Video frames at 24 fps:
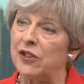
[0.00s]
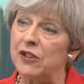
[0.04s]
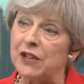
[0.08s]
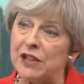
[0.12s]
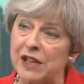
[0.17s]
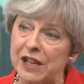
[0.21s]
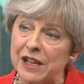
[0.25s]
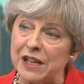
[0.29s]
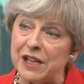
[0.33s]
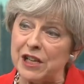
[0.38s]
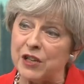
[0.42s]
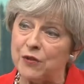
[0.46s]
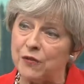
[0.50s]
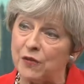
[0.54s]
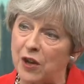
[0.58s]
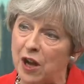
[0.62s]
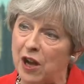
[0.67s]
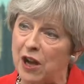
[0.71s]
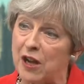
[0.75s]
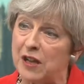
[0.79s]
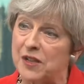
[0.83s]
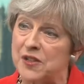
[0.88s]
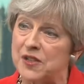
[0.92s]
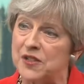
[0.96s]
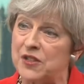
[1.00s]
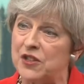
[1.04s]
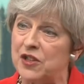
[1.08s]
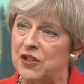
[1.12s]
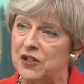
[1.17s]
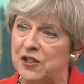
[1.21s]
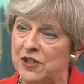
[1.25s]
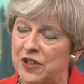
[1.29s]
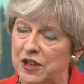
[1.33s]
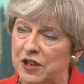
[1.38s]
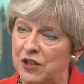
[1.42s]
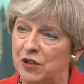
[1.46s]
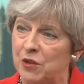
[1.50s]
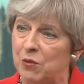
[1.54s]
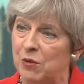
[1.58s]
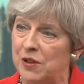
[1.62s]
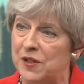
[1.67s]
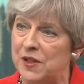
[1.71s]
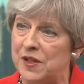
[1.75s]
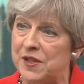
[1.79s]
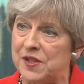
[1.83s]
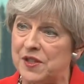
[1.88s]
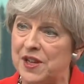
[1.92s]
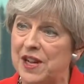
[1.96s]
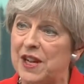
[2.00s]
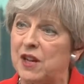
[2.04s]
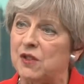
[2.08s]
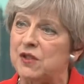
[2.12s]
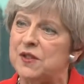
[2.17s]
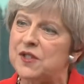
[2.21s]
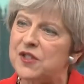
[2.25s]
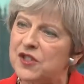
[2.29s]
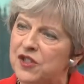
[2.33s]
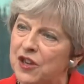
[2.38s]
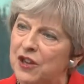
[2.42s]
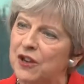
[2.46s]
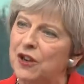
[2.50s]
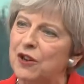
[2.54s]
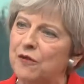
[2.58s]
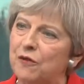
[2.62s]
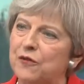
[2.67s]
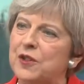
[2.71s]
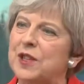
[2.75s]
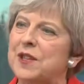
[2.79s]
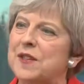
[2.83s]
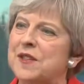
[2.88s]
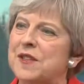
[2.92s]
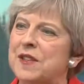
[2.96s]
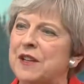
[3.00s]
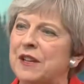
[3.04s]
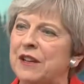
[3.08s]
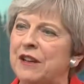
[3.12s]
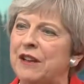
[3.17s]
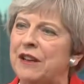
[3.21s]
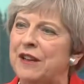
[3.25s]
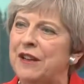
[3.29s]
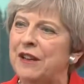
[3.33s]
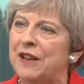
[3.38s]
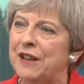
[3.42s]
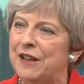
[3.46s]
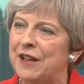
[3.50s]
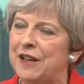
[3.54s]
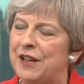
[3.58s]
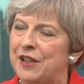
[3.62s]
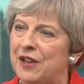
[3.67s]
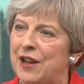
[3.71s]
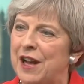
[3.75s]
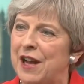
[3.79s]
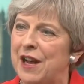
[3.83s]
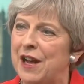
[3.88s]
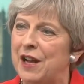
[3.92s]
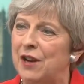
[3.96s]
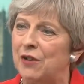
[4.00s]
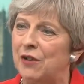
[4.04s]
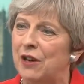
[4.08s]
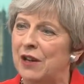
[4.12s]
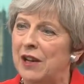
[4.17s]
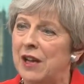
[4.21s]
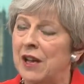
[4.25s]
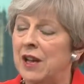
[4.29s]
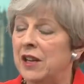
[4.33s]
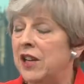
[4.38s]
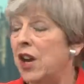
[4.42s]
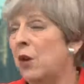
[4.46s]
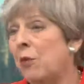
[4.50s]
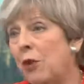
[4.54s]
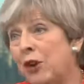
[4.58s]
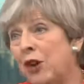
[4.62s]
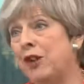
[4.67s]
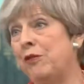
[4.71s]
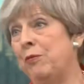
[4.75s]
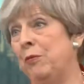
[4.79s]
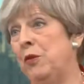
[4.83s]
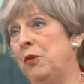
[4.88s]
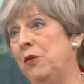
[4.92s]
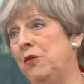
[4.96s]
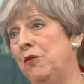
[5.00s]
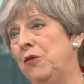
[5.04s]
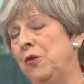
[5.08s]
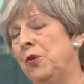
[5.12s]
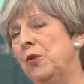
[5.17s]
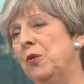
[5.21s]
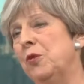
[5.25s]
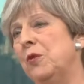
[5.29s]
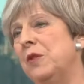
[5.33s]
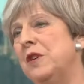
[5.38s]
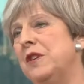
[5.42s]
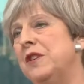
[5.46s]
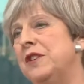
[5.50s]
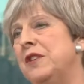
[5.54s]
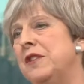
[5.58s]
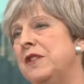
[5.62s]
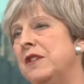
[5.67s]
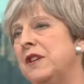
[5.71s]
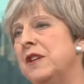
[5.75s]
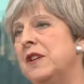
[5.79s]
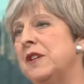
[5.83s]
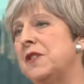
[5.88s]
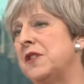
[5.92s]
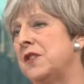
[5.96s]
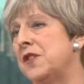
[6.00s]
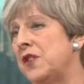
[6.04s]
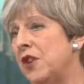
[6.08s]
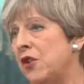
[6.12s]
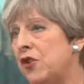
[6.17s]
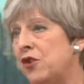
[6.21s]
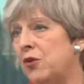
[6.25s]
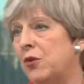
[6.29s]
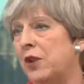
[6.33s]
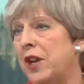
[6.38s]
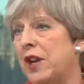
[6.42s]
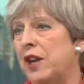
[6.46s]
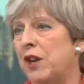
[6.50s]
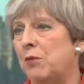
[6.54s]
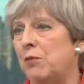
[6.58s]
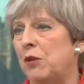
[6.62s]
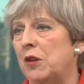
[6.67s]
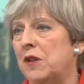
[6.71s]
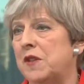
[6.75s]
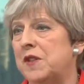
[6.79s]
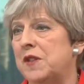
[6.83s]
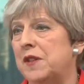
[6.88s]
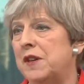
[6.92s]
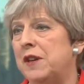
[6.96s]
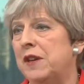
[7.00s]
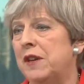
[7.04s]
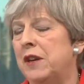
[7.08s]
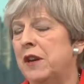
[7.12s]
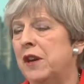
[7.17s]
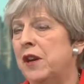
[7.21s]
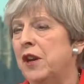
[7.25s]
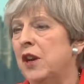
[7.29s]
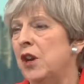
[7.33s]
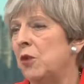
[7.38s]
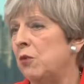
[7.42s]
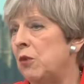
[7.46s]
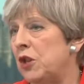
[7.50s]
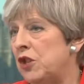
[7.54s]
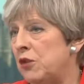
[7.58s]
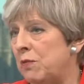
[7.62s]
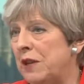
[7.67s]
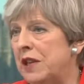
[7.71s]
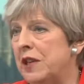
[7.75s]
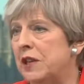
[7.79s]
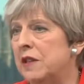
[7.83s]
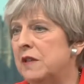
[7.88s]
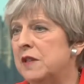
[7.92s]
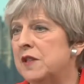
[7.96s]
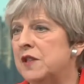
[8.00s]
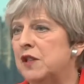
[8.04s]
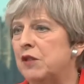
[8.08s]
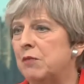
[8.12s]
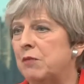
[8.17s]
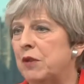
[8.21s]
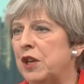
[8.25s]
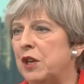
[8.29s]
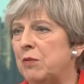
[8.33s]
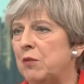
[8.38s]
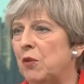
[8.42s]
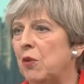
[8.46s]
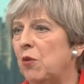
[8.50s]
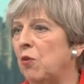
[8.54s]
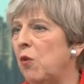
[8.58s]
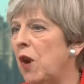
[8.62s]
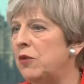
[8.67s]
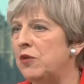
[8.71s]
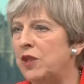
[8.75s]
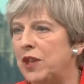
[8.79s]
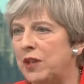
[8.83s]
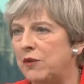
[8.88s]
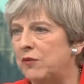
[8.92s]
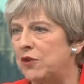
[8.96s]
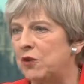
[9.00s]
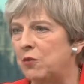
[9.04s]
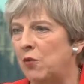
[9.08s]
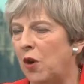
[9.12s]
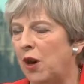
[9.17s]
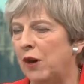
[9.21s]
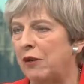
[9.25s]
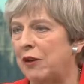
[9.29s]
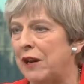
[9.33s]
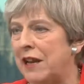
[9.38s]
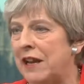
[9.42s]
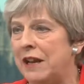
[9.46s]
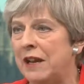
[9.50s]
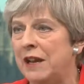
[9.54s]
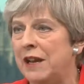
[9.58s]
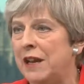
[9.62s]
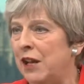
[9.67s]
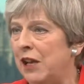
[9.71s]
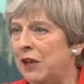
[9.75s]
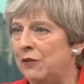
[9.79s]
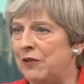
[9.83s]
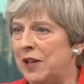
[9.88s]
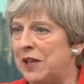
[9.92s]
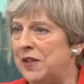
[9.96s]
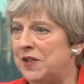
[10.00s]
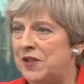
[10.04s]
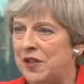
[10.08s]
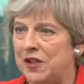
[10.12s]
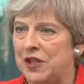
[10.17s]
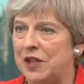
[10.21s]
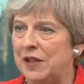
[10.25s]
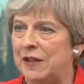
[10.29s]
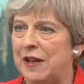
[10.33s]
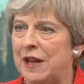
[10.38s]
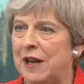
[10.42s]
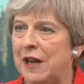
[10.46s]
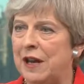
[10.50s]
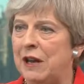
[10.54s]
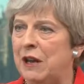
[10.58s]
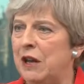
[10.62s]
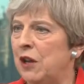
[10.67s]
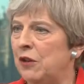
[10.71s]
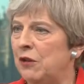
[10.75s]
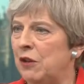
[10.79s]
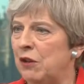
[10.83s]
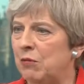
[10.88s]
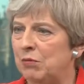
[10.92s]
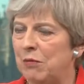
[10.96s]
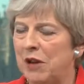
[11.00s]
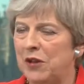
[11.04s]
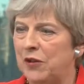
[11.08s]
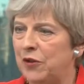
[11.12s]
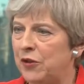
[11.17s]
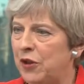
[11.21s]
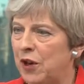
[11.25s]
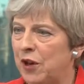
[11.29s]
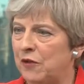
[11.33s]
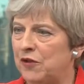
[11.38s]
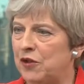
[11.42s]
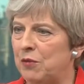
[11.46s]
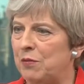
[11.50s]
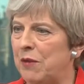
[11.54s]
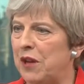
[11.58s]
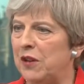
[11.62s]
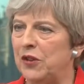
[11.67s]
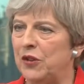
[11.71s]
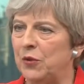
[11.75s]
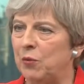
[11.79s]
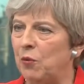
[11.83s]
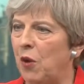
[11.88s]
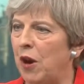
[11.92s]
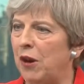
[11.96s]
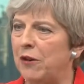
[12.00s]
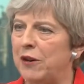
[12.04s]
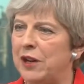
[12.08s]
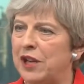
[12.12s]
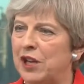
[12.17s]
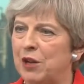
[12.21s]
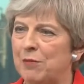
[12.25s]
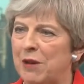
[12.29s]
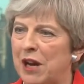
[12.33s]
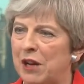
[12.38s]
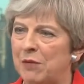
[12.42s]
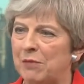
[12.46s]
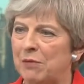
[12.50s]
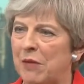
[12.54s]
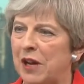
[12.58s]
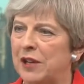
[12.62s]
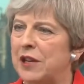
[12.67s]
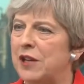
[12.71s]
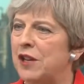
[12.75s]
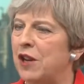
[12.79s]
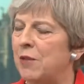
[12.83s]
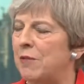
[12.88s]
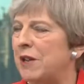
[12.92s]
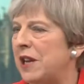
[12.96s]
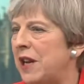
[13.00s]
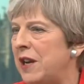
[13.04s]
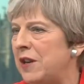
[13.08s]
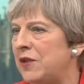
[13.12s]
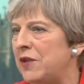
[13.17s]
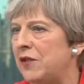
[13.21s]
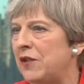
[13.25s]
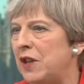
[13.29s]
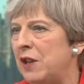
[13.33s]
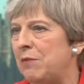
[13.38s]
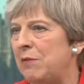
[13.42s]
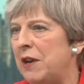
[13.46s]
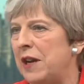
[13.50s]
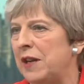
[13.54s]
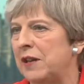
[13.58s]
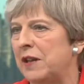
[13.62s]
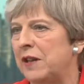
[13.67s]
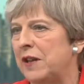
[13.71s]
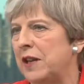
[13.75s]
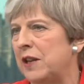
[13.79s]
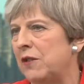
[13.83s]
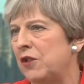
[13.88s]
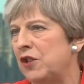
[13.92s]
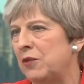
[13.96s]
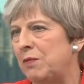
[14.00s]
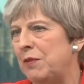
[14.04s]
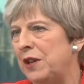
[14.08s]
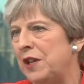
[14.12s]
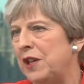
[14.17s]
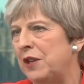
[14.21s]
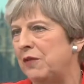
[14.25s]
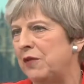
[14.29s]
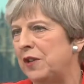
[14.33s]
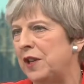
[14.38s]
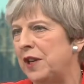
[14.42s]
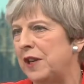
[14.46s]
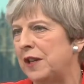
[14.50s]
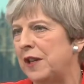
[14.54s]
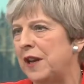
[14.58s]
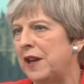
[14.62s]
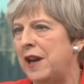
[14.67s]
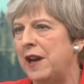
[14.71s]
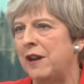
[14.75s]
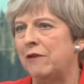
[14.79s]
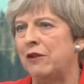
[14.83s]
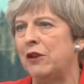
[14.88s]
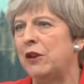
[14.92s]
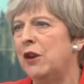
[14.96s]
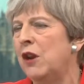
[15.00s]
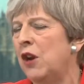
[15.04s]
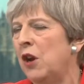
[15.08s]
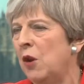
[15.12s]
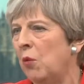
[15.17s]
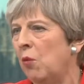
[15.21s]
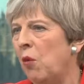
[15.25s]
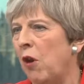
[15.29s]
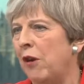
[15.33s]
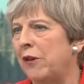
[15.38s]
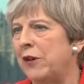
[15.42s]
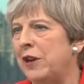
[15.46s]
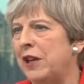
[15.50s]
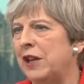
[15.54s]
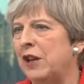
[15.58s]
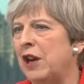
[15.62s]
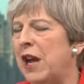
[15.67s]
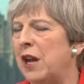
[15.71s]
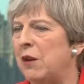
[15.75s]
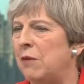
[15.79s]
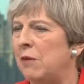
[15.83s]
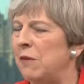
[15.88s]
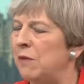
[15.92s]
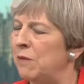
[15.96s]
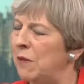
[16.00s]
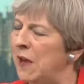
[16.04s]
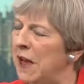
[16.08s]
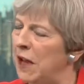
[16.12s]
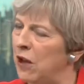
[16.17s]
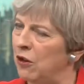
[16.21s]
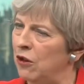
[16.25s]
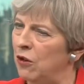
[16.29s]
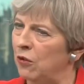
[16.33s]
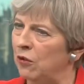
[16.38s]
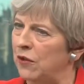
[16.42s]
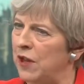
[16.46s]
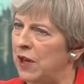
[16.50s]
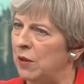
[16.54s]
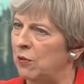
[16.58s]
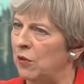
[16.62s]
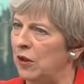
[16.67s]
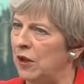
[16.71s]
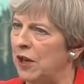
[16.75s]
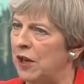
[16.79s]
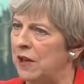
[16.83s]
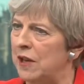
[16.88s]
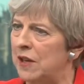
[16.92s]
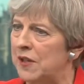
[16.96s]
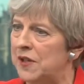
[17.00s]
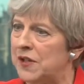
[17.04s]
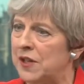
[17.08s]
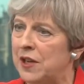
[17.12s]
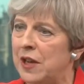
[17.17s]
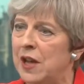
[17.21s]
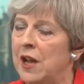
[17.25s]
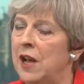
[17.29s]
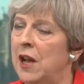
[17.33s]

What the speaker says: the need for us to deal with this now, to start fixing it now. Now, what I've put forward is a social care policy, which means that people won't have to worry if they're sitting there, month after month, worrying about money coming out of their bank account to pay for their care and worrying how long that will last.